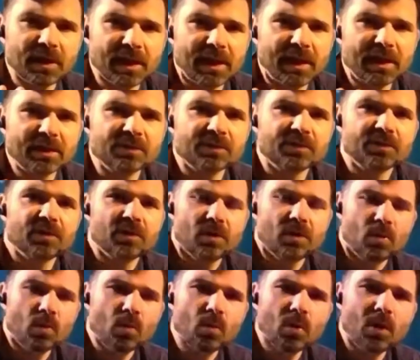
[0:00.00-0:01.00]
at
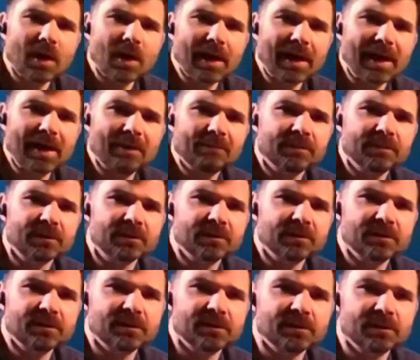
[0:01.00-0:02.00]
what
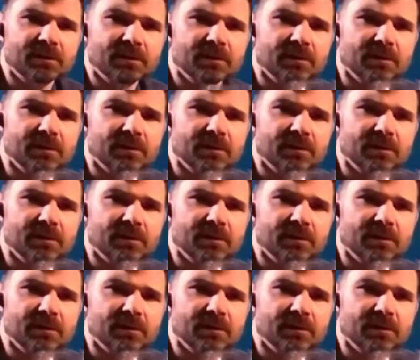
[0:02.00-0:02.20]
happens